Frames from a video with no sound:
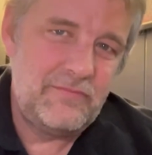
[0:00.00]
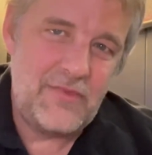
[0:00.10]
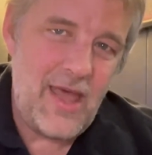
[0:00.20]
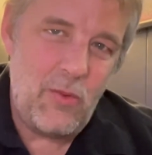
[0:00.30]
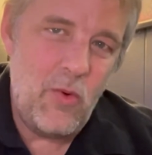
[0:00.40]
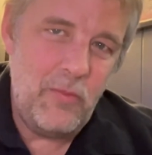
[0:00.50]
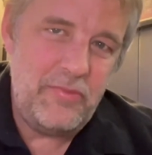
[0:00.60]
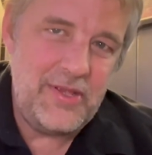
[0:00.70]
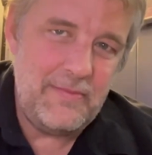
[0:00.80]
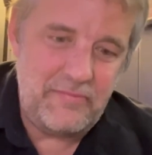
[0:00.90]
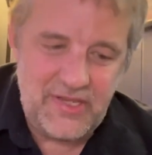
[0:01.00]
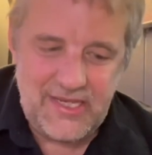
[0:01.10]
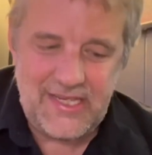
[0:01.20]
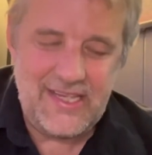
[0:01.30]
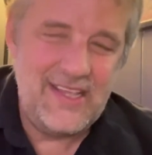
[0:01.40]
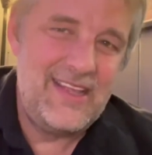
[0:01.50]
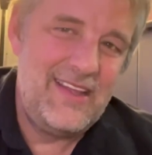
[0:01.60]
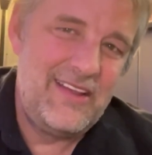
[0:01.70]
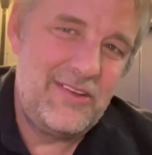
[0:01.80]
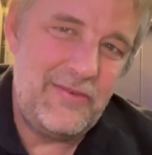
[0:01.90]
that won't be a B.
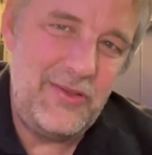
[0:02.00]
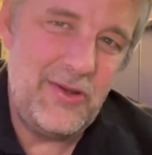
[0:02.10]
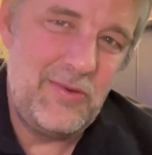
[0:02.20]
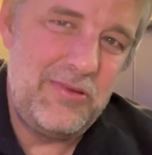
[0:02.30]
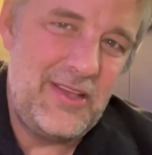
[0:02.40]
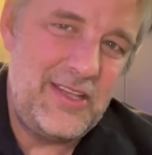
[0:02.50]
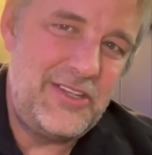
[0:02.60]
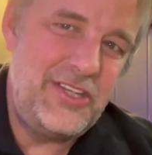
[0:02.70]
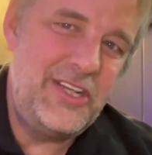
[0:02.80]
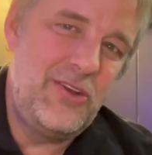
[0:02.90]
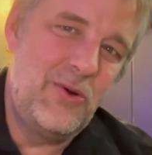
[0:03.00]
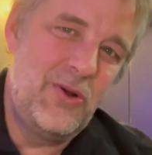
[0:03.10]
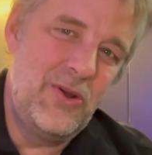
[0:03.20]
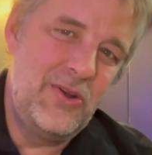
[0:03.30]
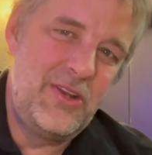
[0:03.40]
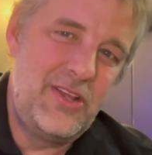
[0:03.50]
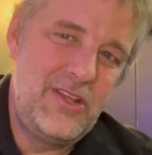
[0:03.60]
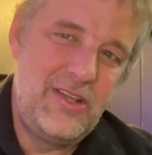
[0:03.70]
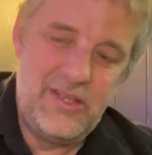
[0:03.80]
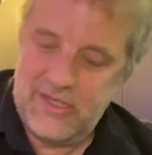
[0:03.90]
So if you go to play a G chord,
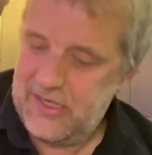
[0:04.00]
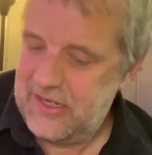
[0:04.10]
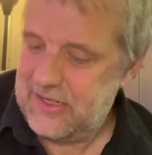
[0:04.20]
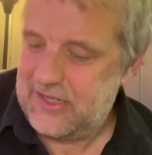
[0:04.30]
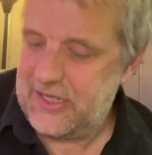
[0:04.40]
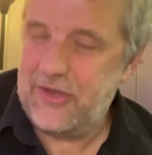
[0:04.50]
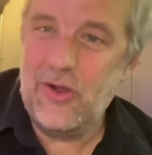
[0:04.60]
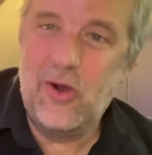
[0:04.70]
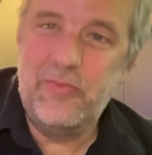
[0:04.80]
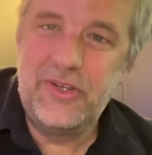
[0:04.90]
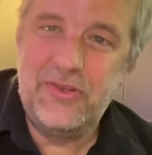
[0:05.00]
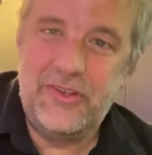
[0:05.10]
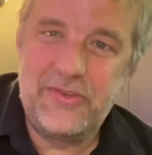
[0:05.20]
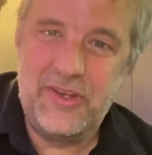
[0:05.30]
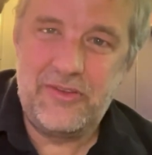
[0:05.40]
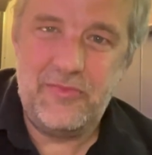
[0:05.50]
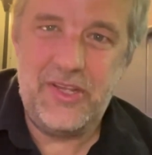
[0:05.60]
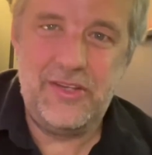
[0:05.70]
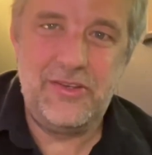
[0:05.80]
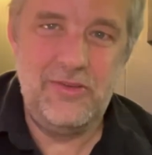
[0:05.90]
like your open 2 strings would
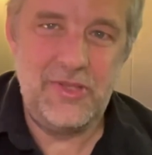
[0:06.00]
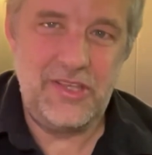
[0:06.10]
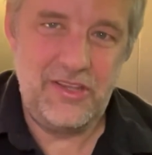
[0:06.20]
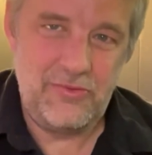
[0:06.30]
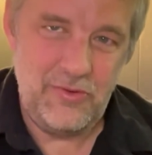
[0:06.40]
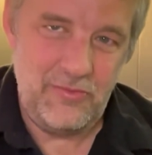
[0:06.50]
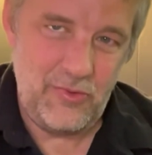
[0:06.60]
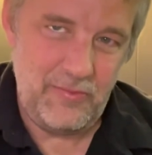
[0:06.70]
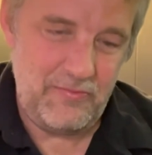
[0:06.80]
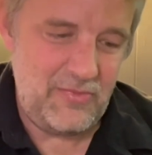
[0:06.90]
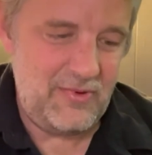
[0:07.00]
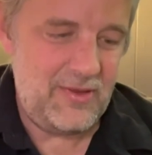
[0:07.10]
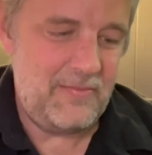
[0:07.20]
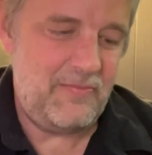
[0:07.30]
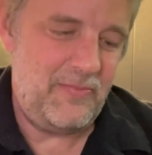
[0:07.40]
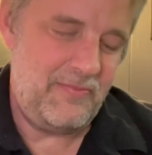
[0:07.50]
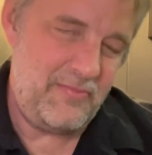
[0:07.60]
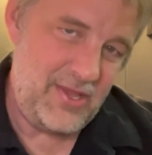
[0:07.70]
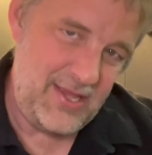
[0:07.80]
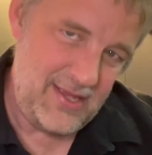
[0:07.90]
be in tune, but this wouldn't
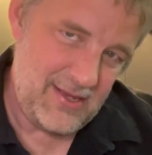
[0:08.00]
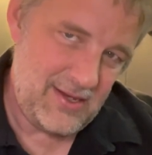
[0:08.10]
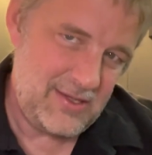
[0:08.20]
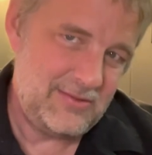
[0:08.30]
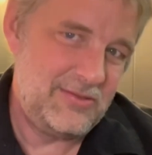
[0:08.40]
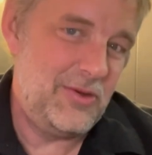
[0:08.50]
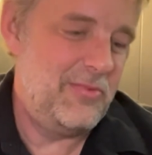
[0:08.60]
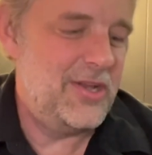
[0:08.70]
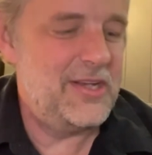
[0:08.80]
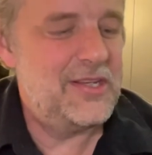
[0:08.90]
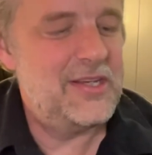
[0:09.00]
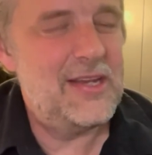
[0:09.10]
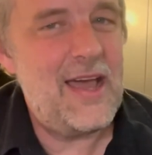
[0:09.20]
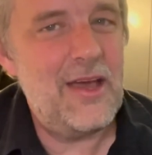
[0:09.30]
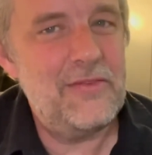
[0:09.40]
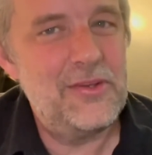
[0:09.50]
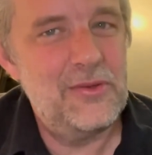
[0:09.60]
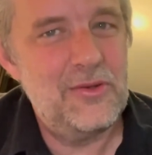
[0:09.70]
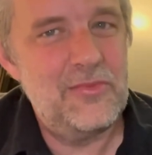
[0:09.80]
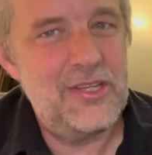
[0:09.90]
be, no pun intended, out of tune a
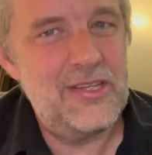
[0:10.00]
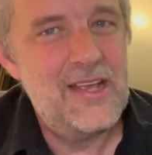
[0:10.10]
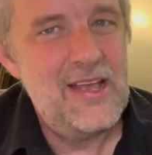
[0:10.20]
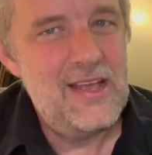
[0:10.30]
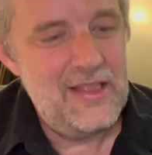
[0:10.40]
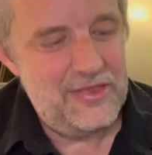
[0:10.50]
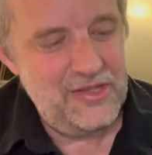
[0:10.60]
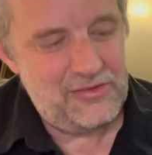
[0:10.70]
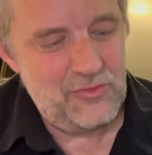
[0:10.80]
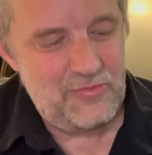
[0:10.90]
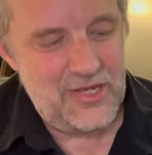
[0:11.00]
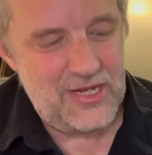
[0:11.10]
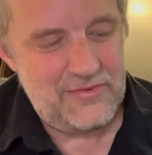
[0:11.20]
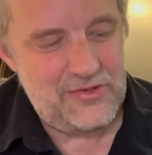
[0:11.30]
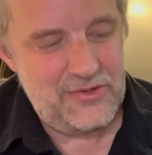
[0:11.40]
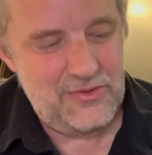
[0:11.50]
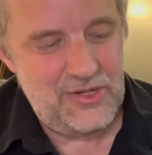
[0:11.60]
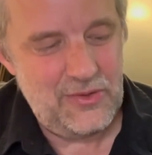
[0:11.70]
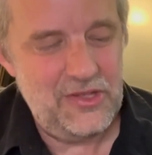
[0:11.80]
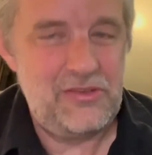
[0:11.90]
little bit. This one would be out of tune.
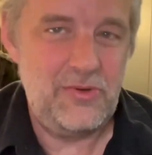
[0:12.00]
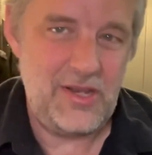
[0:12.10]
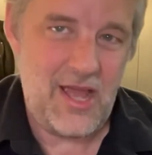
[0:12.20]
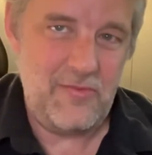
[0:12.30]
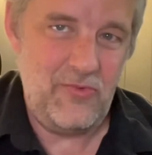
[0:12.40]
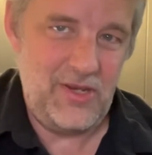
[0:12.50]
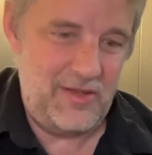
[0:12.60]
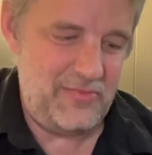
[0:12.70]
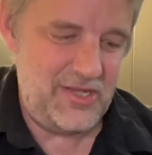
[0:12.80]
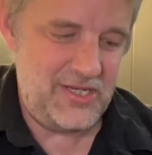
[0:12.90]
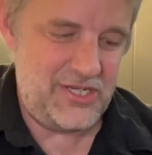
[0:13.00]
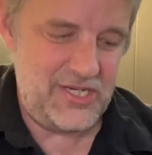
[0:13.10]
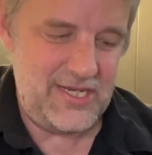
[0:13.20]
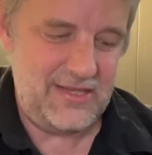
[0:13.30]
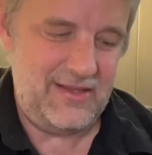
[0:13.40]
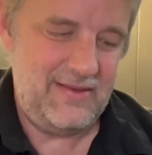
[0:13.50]
You know, this would not really be a G.